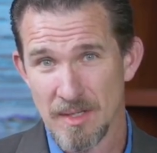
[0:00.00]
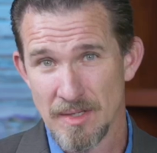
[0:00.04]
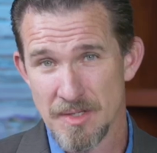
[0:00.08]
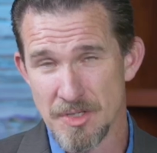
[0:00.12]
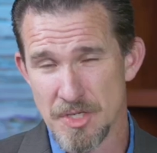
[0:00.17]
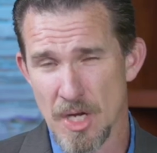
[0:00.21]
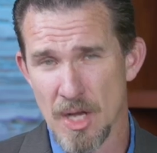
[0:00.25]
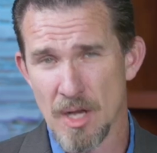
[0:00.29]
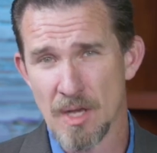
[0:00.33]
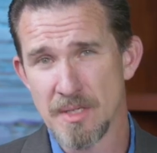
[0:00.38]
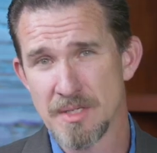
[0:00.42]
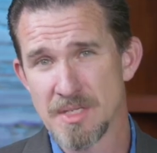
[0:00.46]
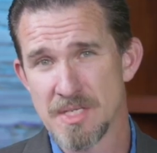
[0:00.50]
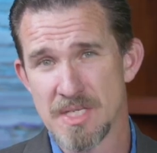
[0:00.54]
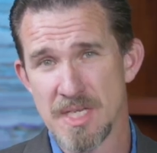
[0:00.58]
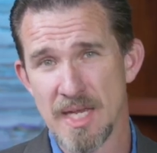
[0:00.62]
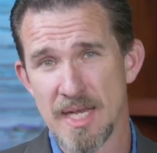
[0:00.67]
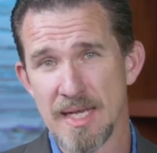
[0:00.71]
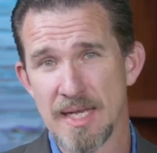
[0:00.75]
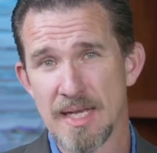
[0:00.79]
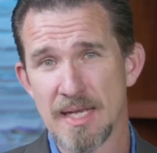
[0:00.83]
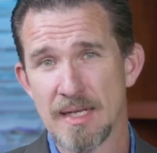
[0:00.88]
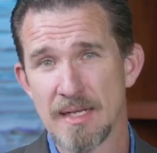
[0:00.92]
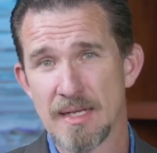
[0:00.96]
John
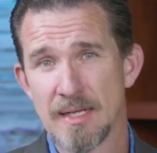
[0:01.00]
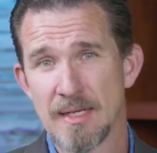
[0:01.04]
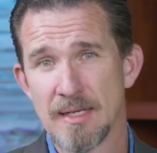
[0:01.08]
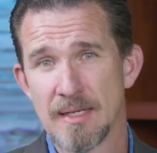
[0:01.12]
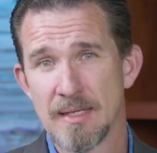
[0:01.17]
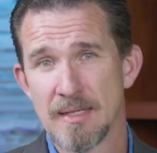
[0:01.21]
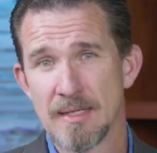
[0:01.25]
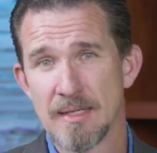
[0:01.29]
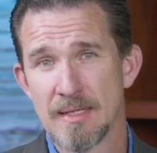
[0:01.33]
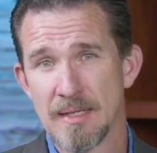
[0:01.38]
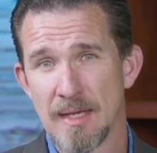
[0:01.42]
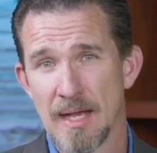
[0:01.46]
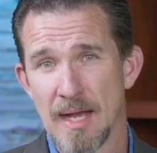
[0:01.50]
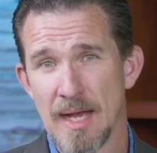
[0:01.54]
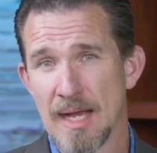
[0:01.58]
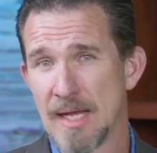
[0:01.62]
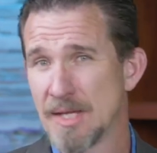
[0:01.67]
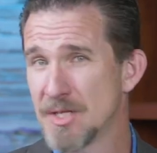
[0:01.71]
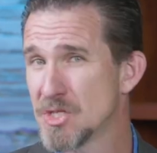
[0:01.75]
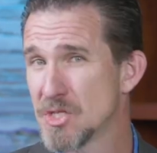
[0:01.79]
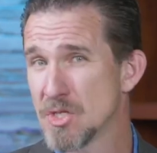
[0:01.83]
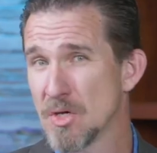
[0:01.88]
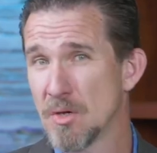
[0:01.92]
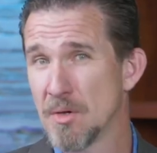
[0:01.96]
said, I
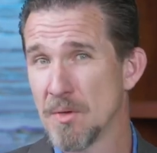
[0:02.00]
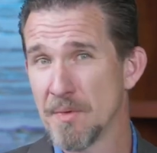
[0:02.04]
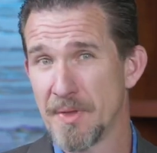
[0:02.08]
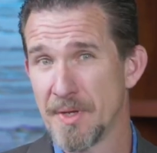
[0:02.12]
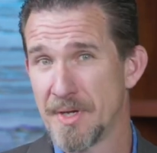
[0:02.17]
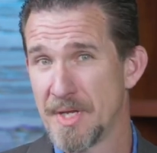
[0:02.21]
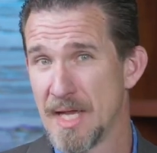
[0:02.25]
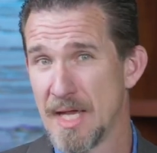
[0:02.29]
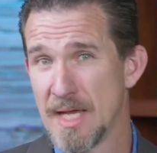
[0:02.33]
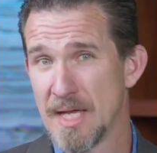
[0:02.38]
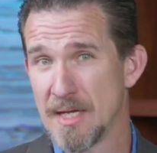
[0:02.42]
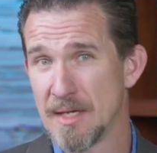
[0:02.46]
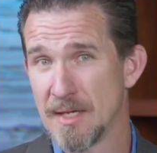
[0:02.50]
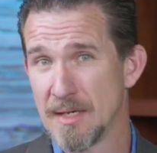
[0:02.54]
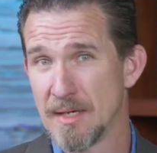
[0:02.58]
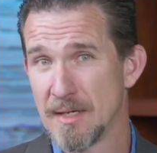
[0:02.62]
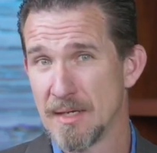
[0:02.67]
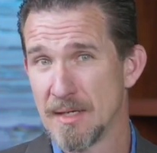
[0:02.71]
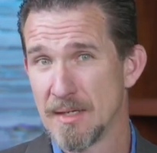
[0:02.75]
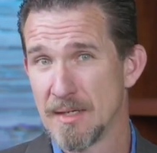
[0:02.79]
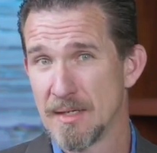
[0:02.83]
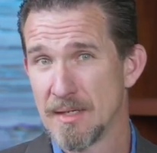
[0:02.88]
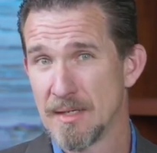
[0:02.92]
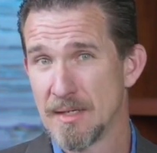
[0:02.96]
saw the dead,
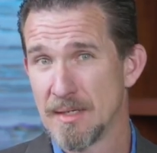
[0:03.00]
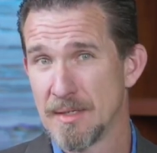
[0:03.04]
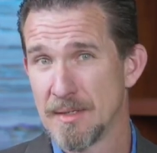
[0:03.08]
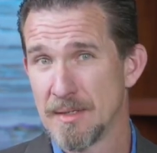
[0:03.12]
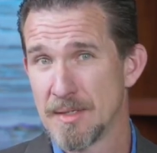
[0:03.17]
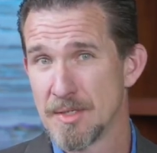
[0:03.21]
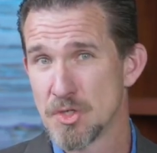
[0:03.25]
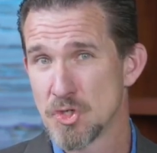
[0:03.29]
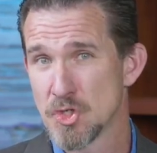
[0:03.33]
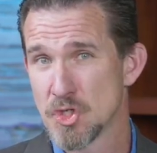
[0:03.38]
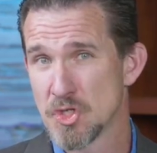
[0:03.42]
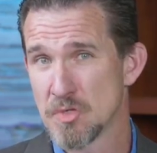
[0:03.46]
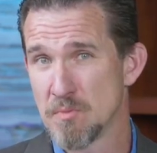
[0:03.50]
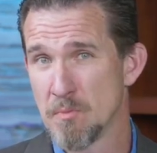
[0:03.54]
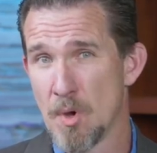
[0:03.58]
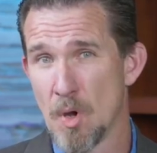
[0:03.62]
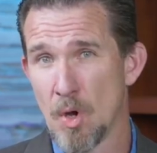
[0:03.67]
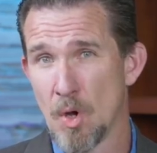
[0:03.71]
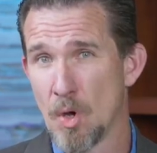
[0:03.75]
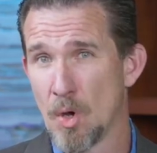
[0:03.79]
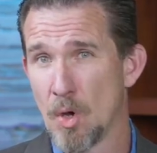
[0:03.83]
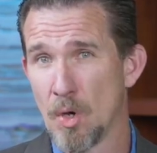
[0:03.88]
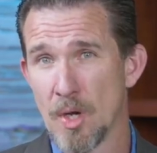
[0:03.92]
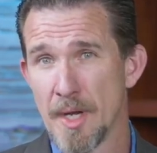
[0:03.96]

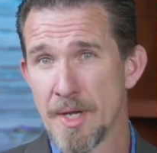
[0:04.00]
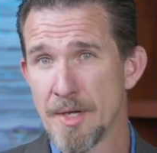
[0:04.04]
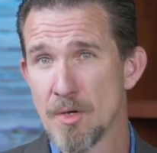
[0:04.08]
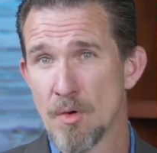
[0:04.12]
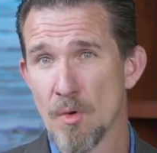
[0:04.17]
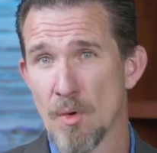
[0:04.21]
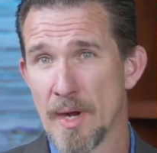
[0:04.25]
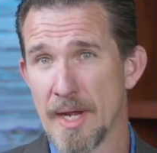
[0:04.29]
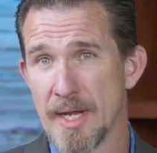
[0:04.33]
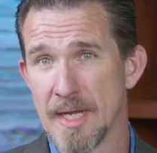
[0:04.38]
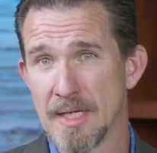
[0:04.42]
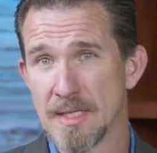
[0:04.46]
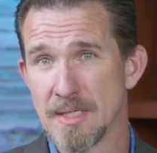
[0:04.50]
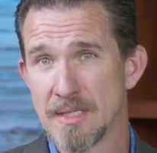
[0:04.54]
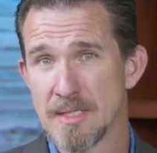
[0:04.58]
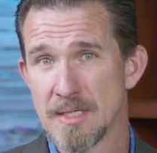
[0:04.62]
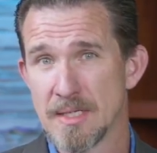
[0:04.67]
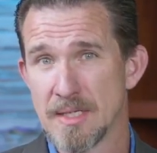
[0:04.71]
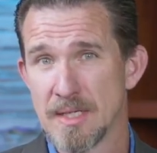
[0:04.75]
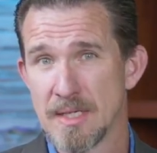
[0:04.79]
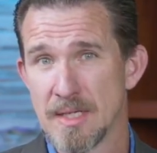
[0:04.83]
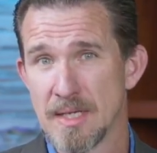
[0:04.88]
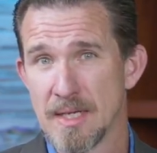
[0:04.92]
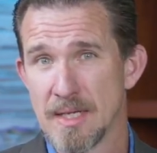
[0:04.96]
small and great,
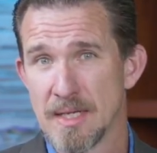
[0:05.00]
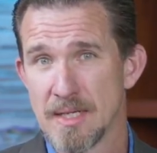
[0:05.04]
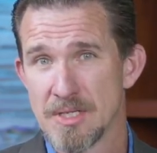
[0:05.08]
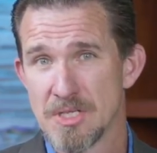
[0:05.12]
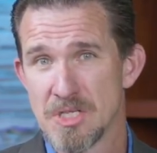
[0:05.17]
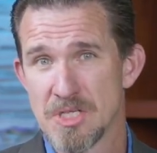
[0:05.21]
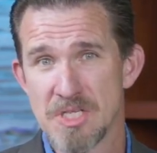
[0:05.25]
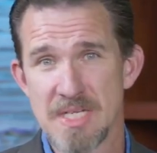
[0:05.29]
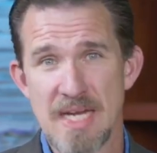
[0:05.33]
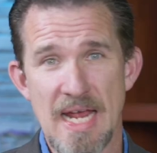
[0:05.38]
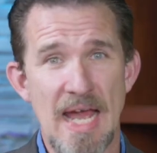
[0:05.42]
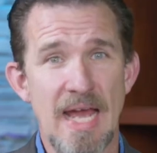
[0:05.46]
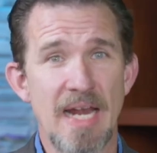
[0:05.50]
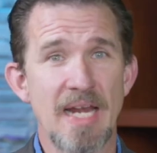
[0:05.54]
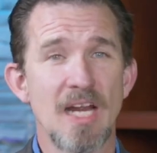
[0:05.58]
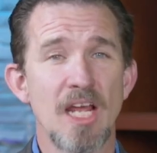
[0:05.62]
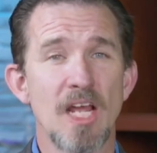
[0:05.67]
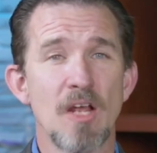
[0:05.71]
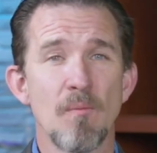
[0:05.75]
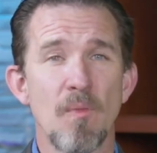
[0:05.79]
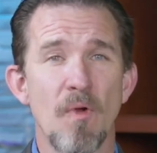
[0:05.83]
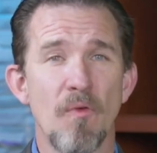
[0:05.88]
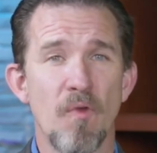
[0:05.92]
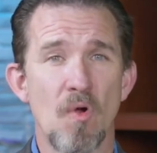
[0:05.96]

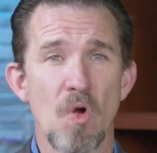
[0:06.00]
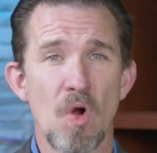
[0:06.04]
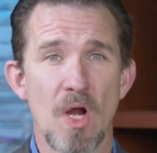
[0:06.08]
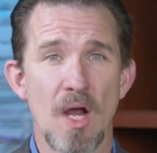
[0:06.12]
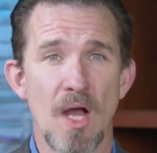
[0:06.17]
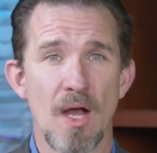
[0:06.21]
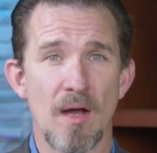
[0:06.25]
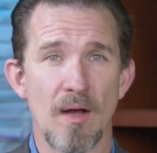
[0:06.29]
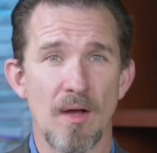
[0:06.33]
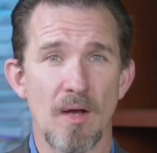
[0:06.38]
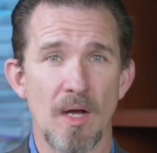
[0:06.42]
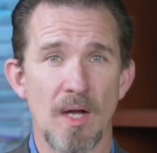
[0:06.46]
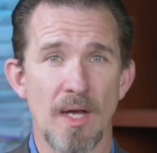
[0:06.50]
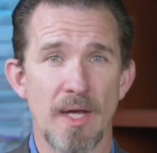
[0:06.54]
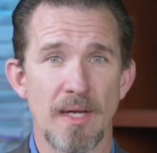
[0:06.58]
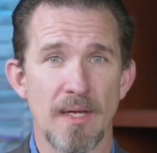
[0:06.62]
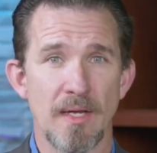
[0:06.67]
standing before God,